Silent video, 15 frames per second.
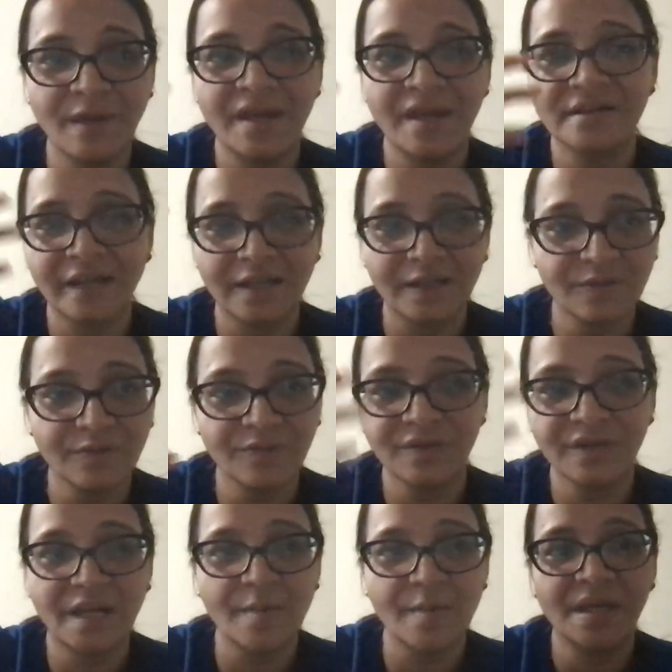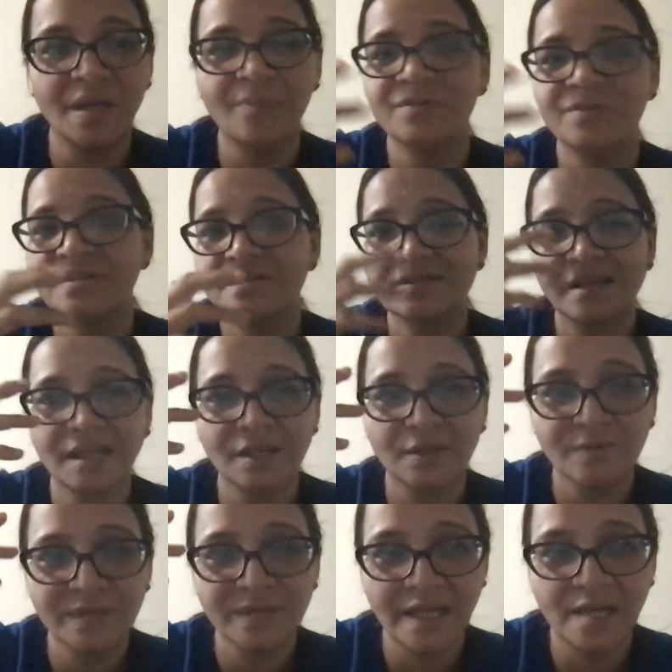where like we are coming up with this, like, you
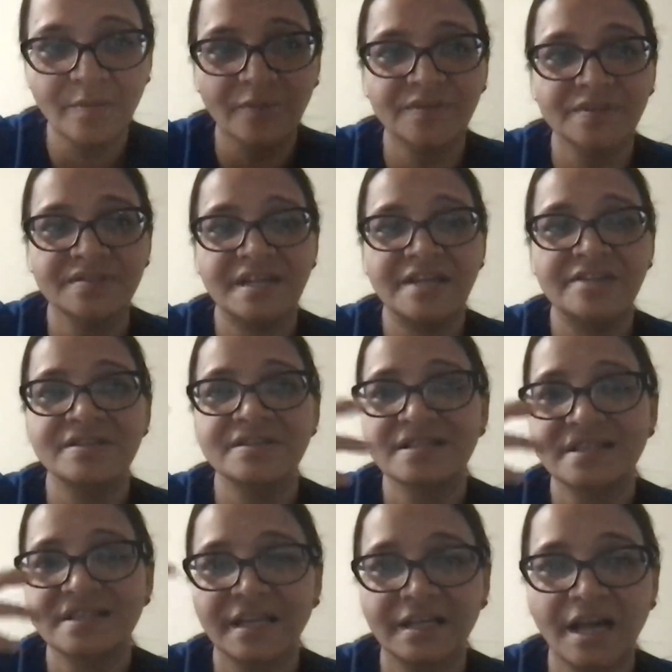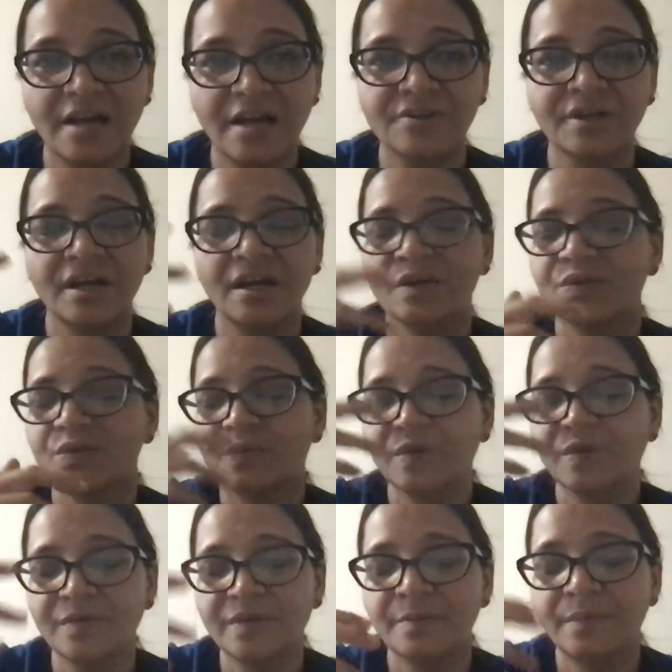know, with the help of this agencies like Karya. So
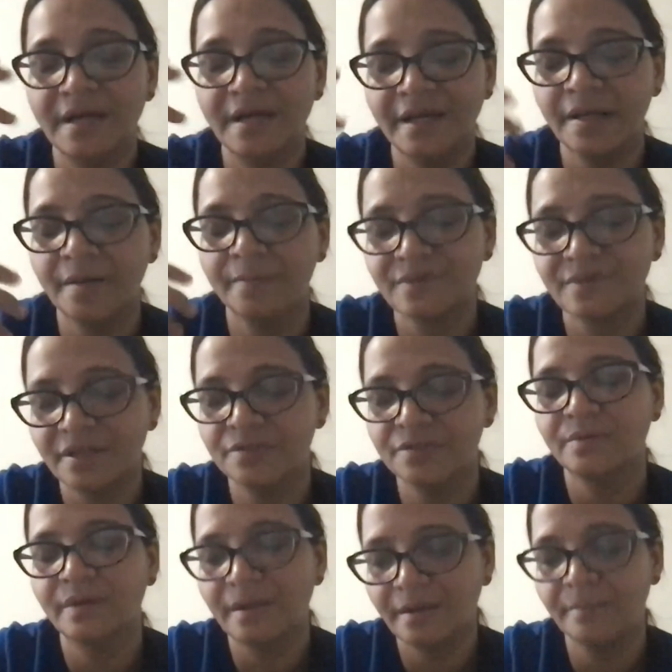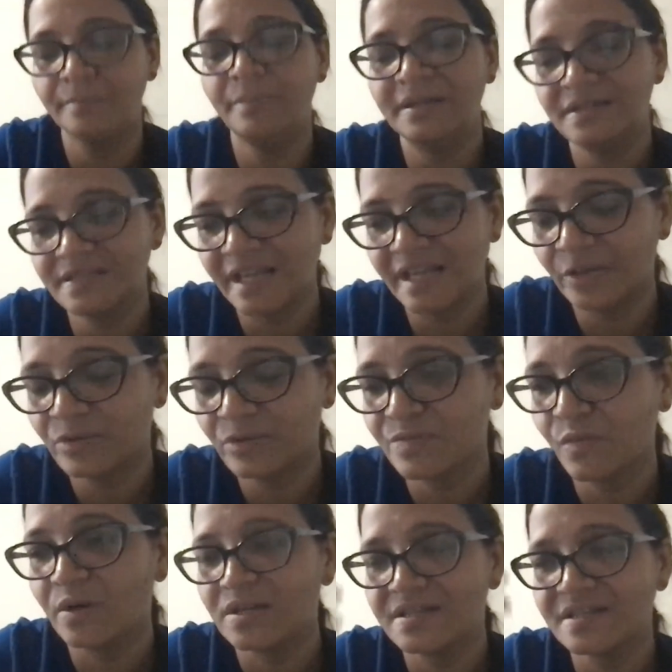we're building up, trying to build these
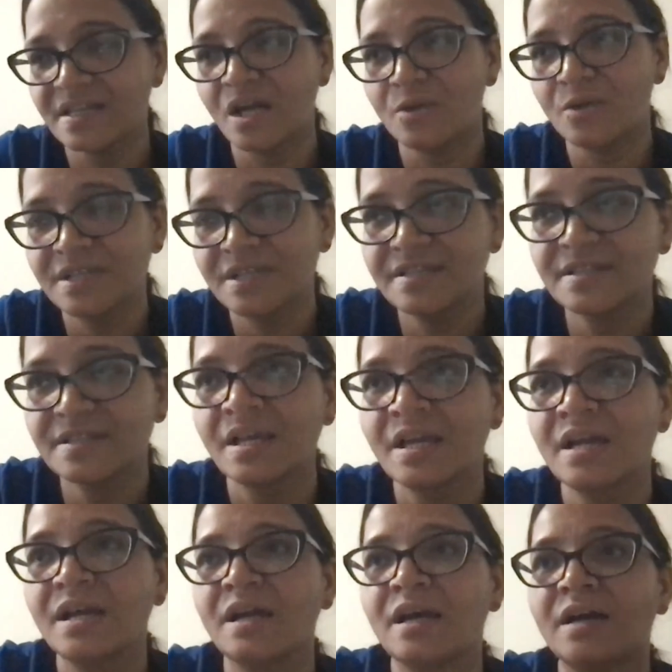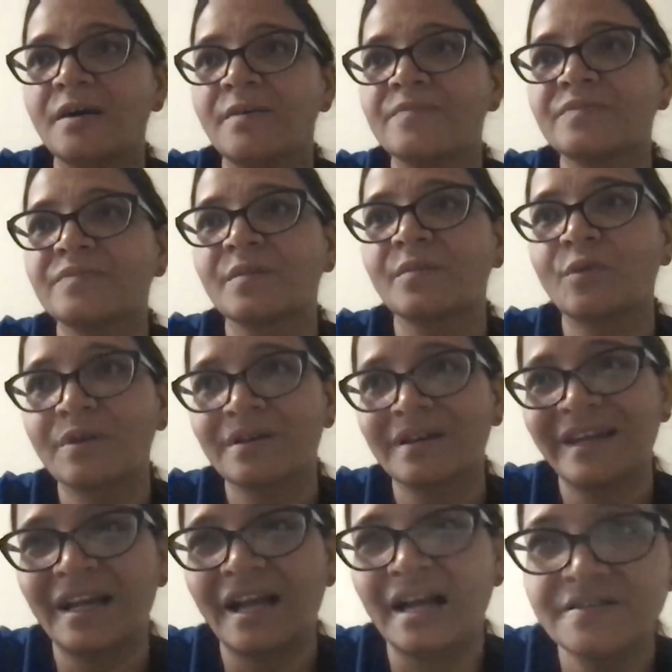language models around these more
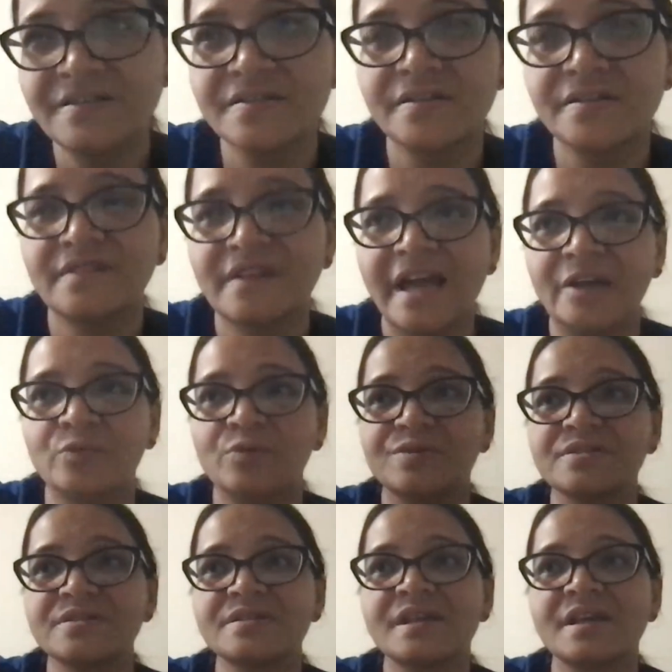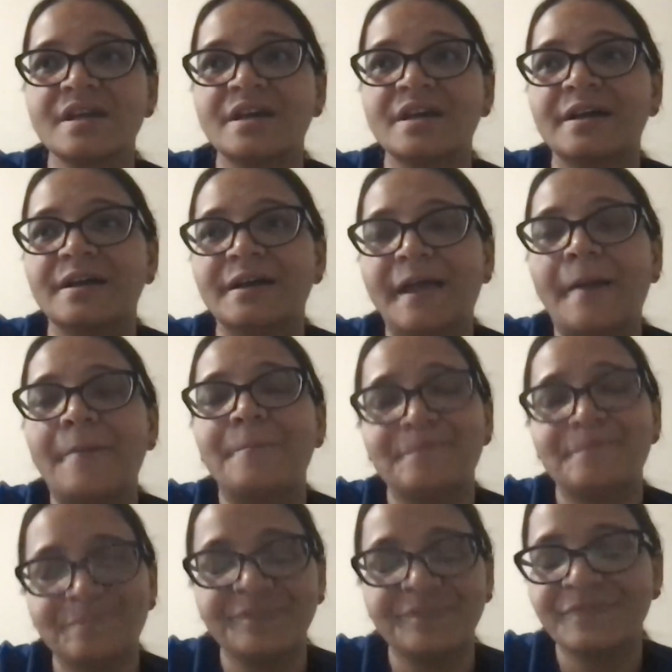like underserved languages. Yeah.
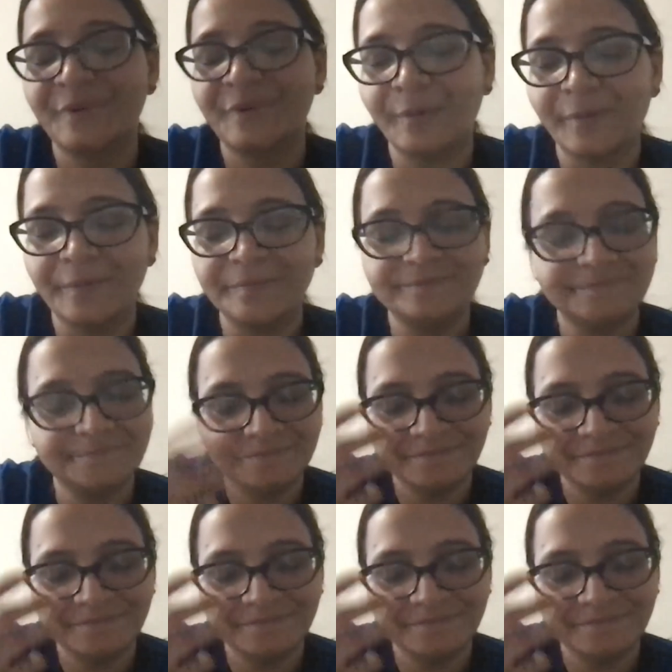So